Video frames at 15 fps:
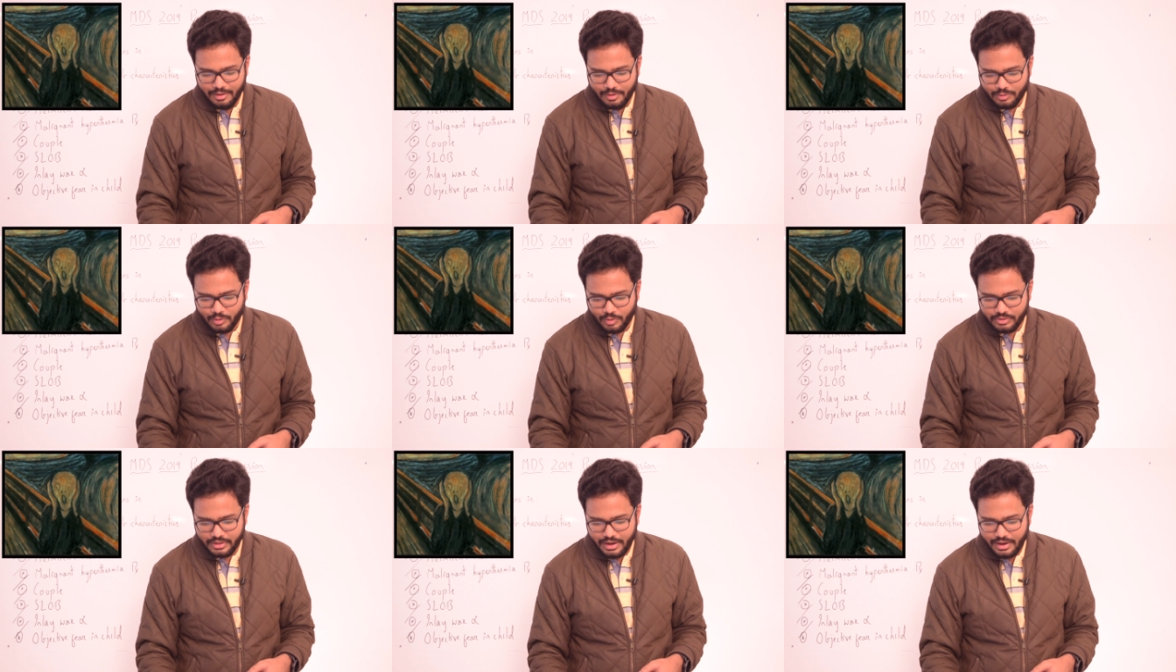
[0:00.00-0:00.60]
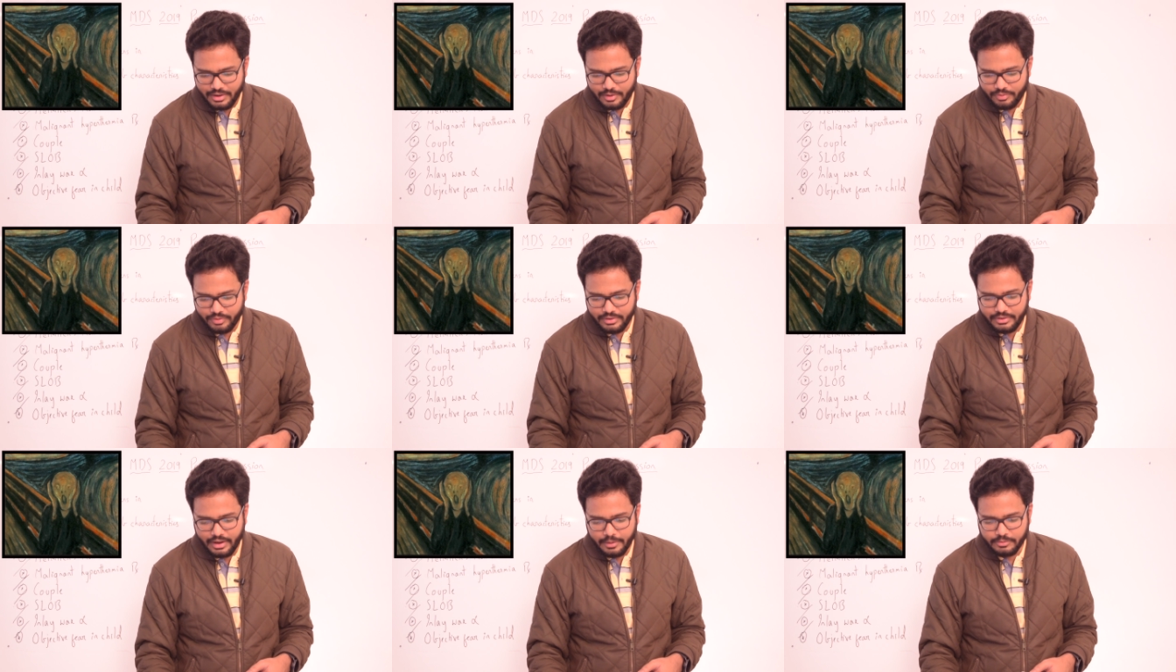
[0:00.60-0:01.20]
So there are
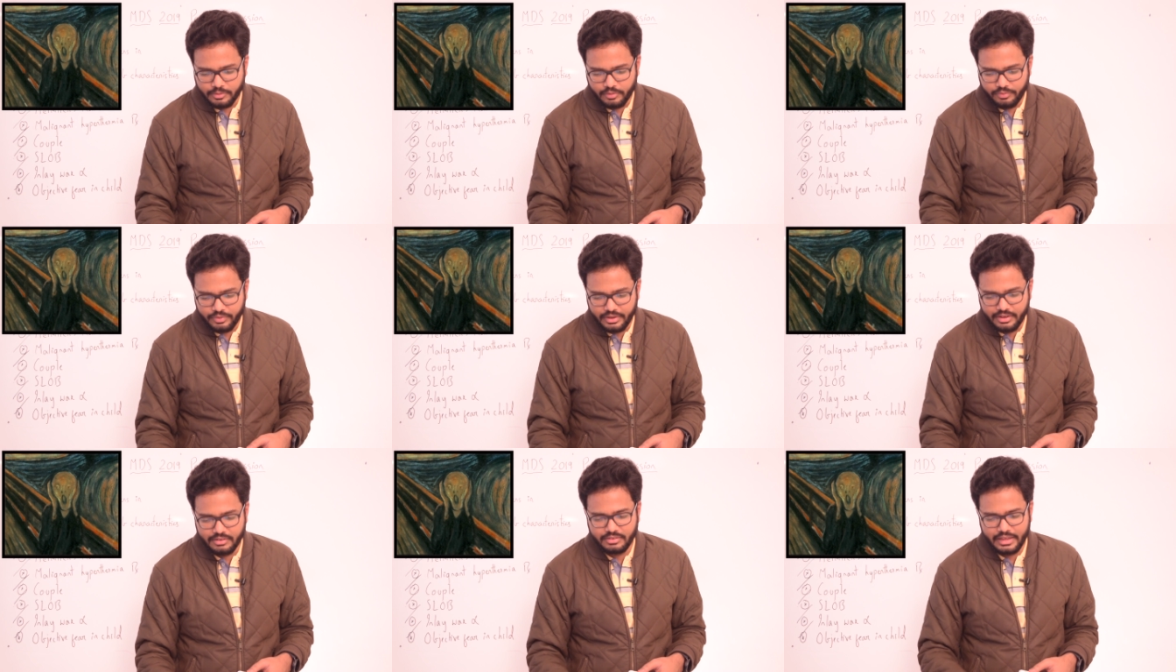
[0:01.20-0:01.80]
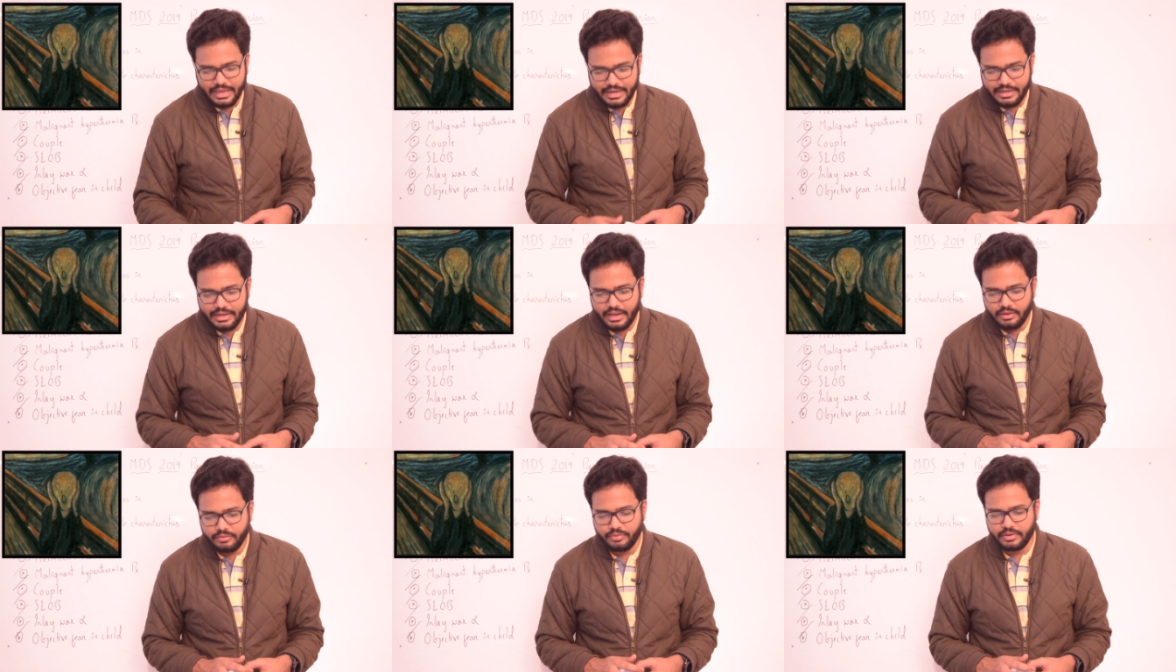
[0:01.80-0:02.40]
different types of fears:
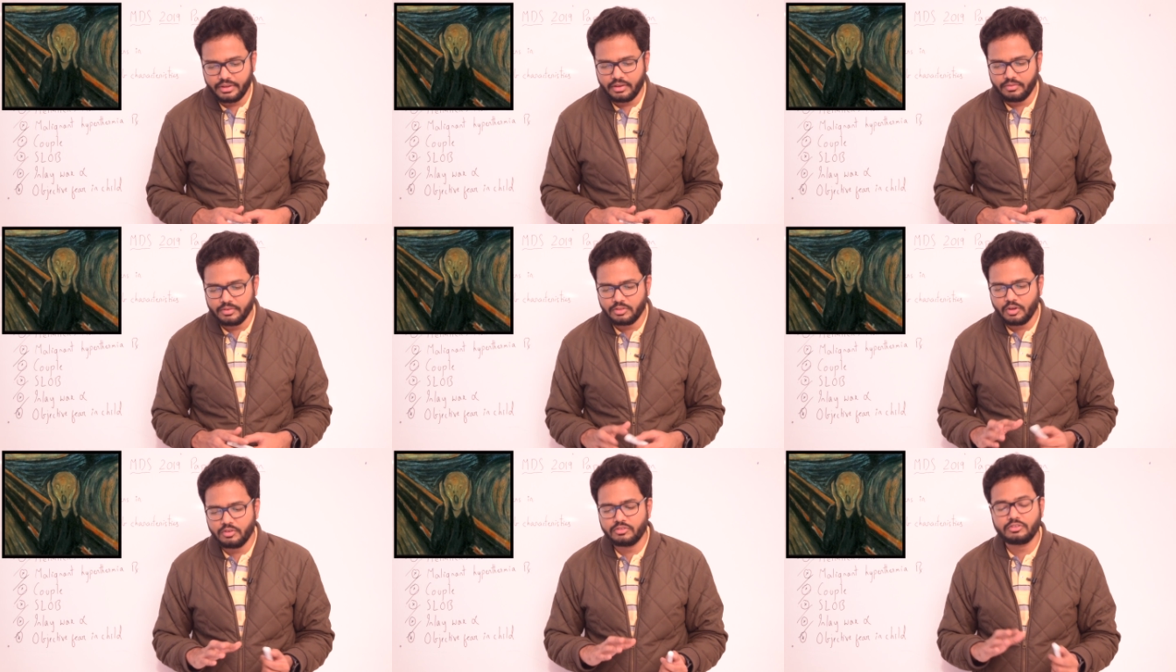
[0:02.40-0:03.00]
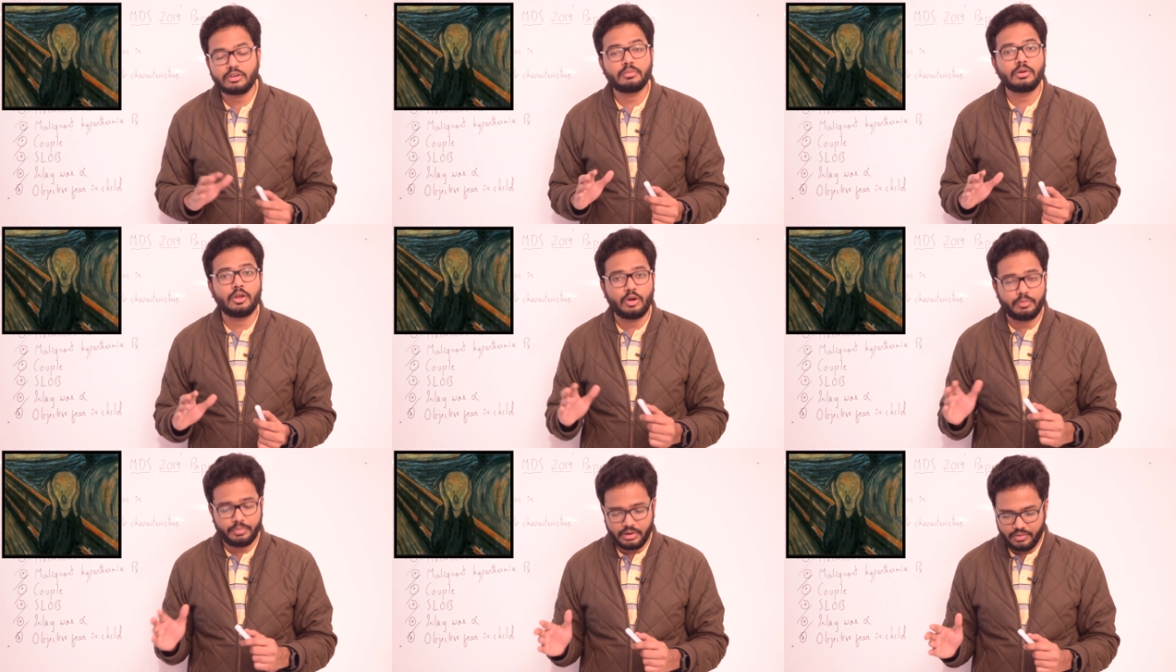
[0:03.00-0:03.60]
innate fear without stimuli
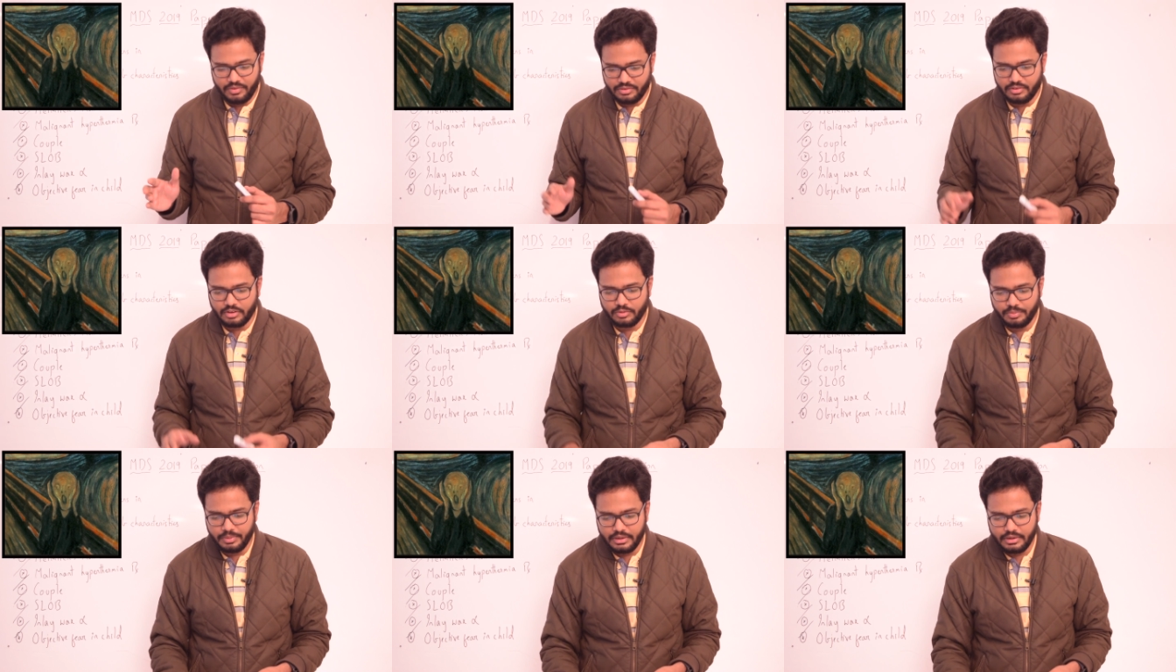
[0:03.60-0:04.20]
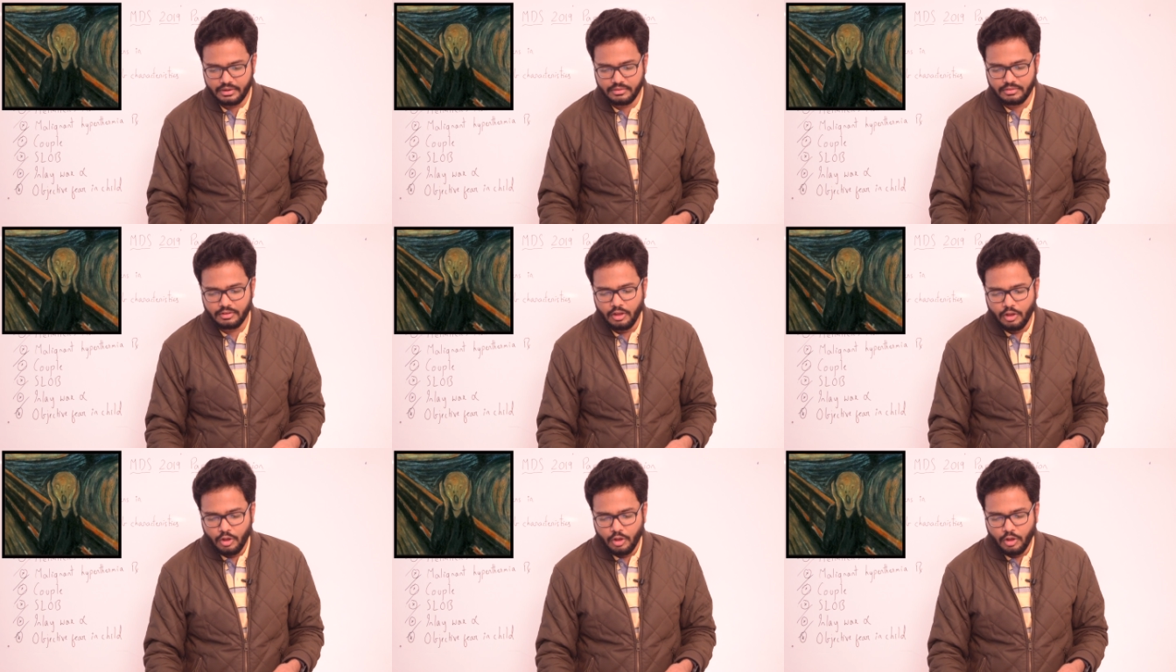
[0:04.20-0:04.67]
or previous experience,